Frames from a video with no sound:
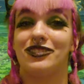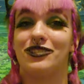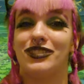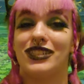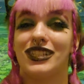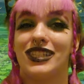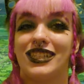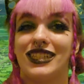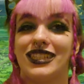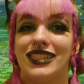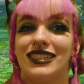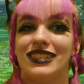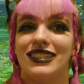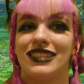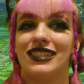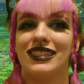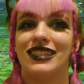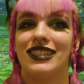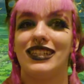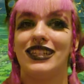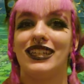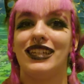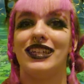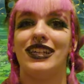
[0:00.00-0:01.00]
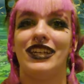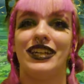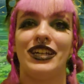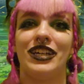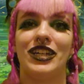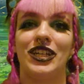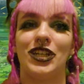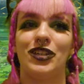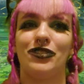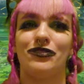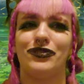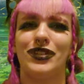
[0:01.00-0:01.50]
or not.
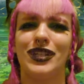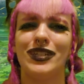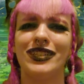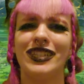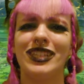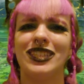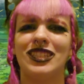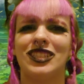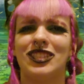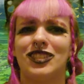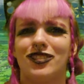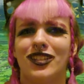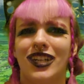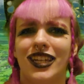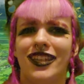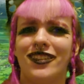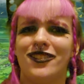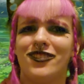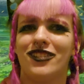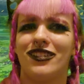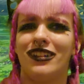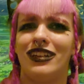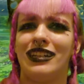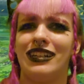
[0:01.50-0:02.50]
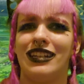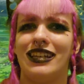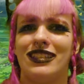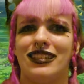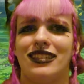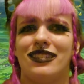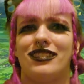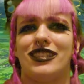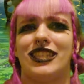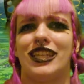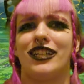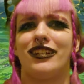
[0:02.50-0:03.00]
Very strange and
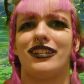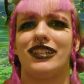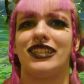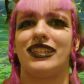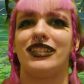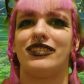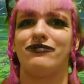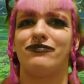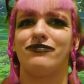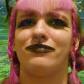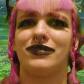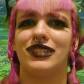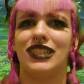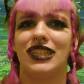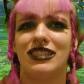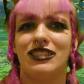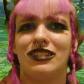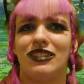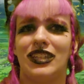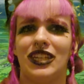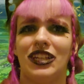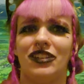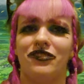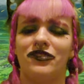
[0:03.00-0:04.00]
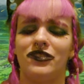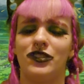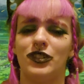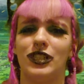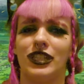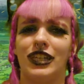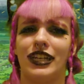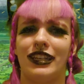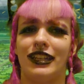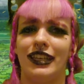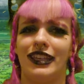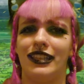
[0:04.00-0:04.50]
unnecessary. That's all I feel
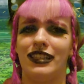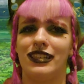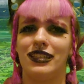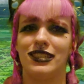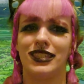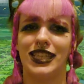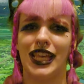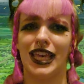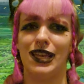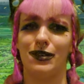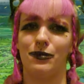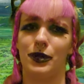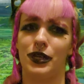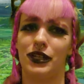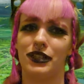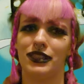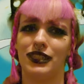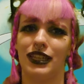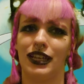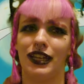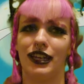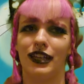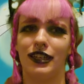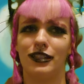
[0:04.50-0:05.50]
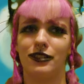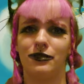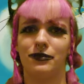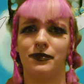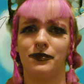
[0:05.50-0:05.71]
I need to say about that.